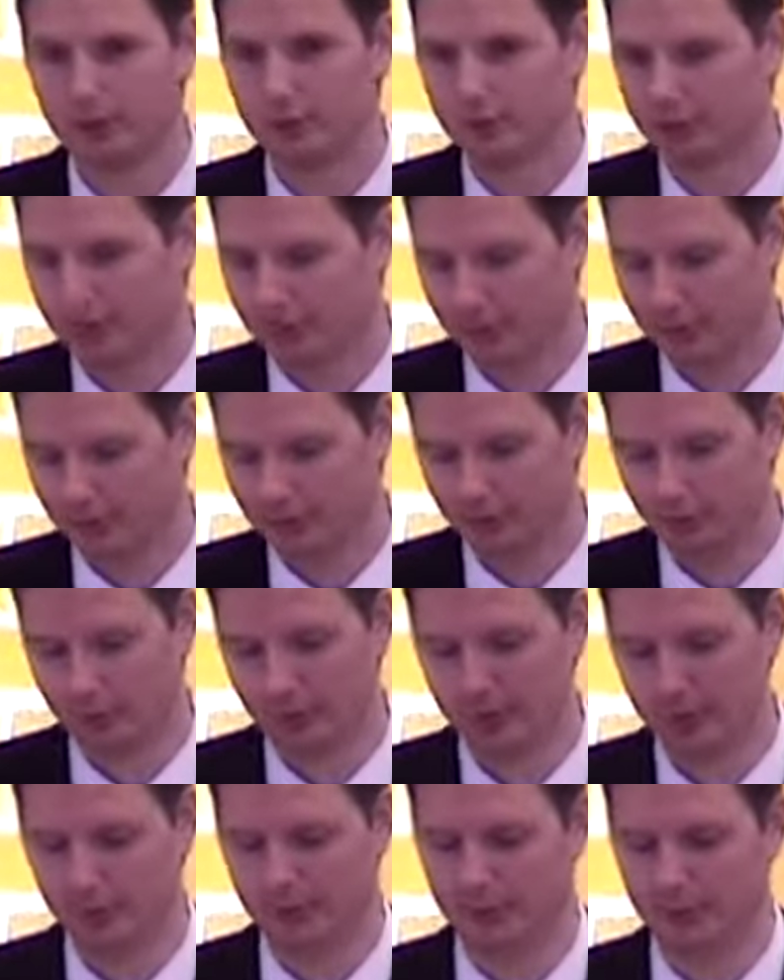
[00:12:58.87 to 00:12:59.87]
David is
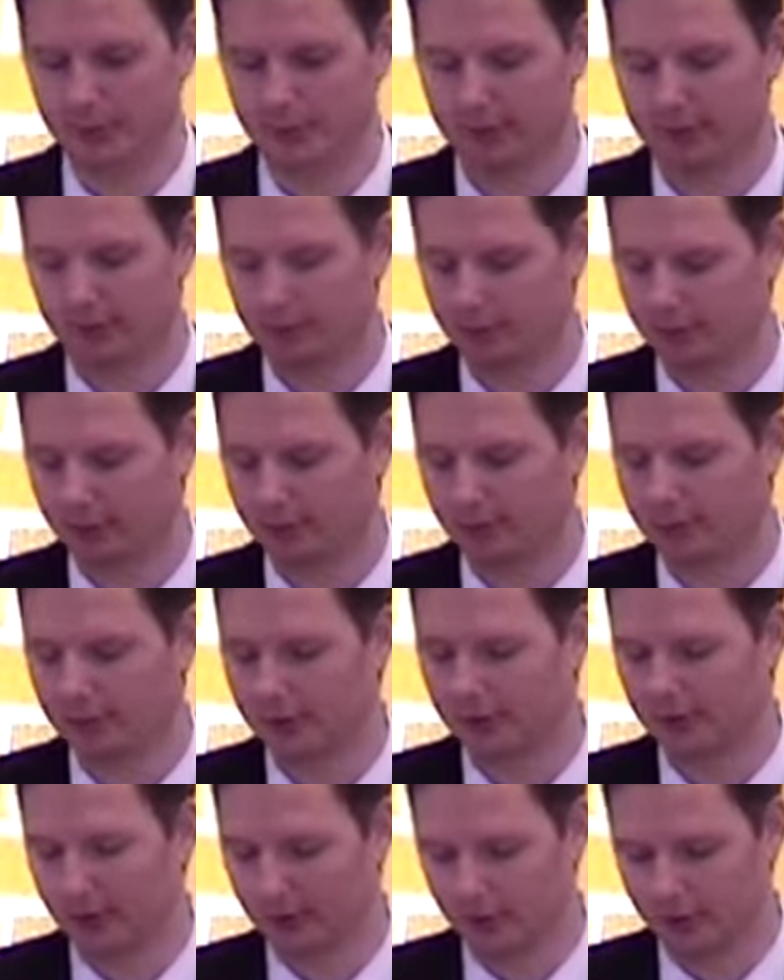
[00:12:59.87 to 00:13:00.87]
patient. David is
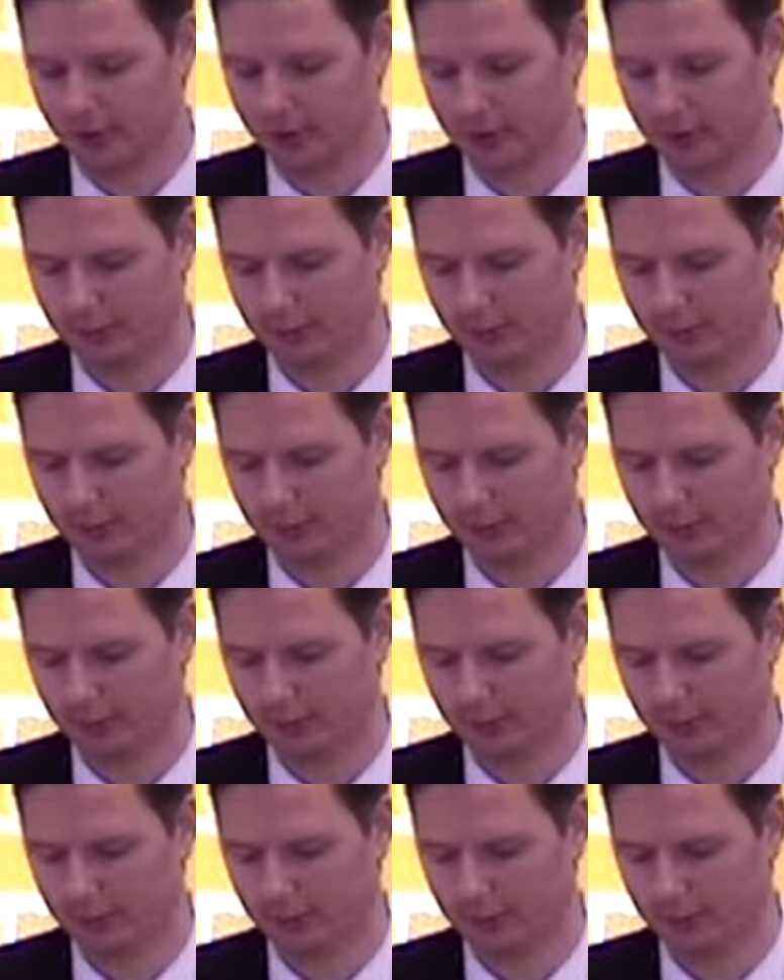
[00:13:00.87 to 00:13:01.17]
kind.